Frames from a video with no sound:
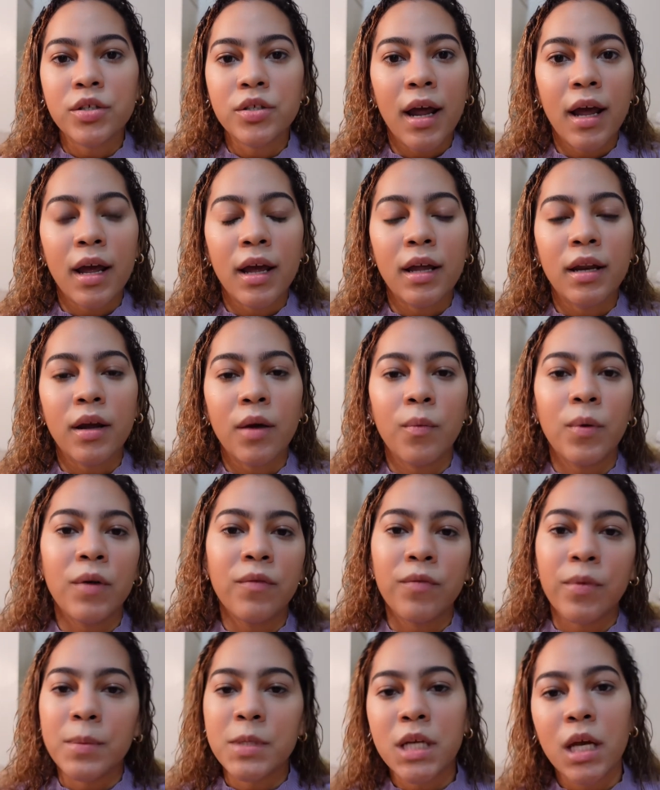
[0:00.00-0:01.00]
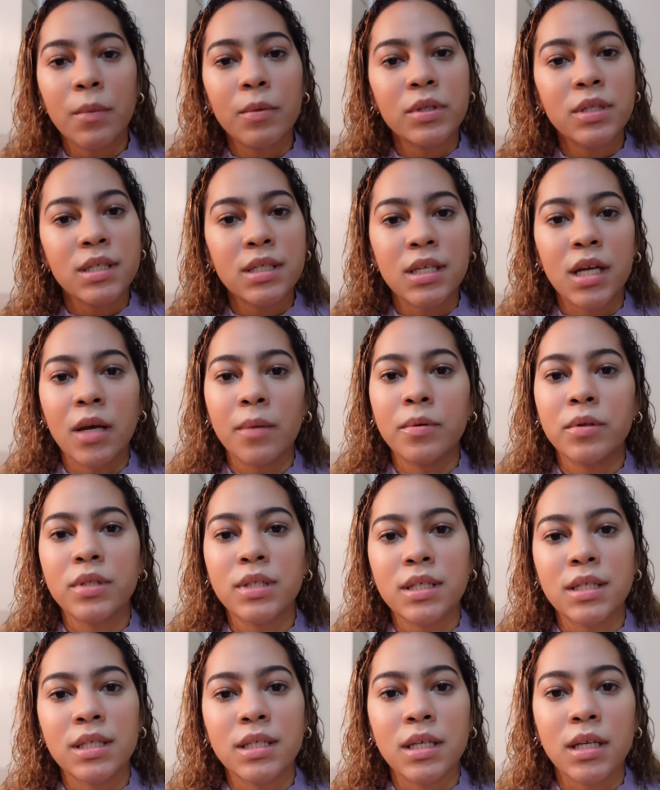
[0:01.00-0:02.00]
and I went from table to table
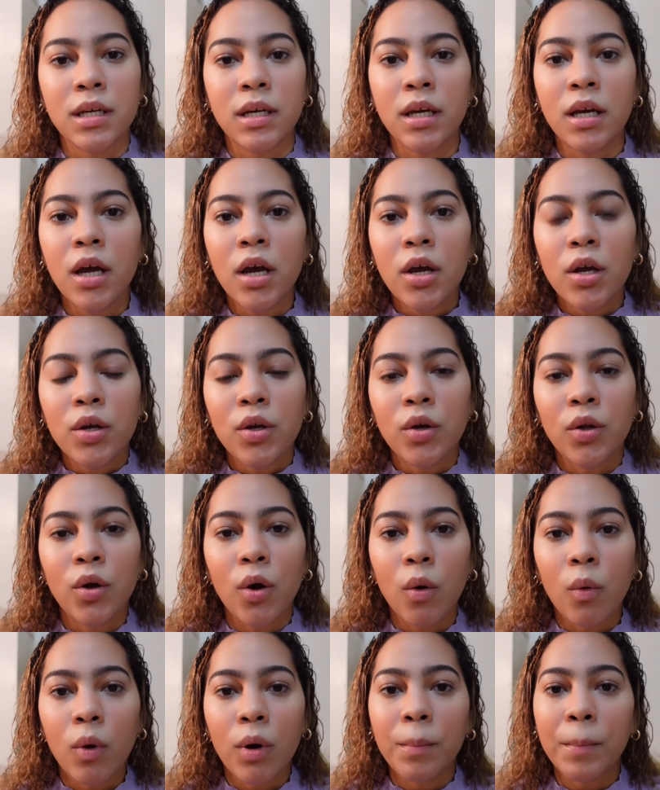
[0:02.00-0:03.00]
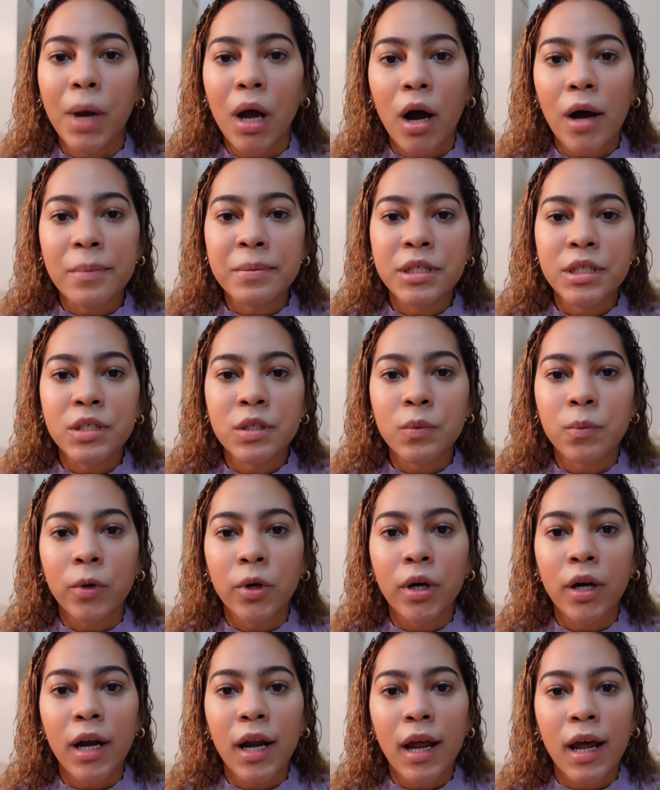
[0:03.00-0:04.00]
to see, you know, what my options
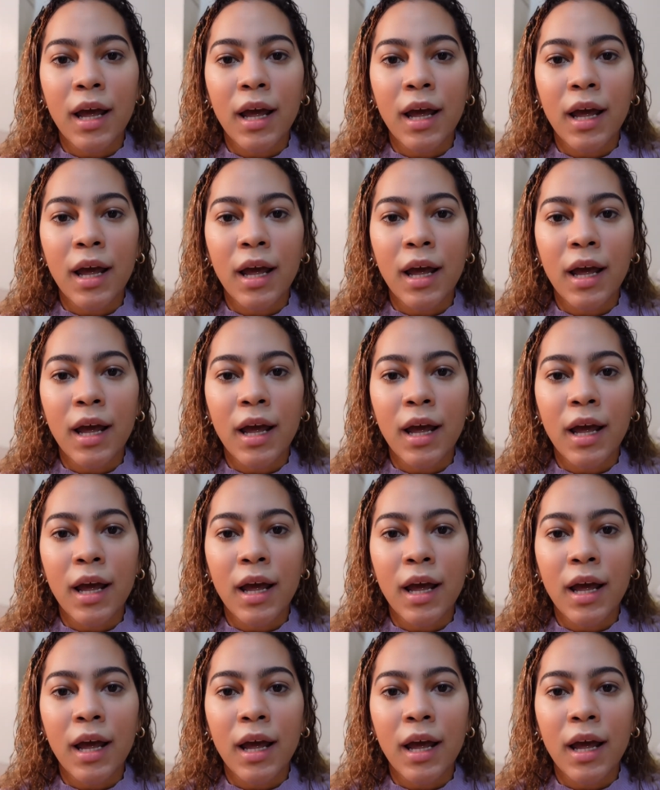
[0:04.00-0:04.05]
were.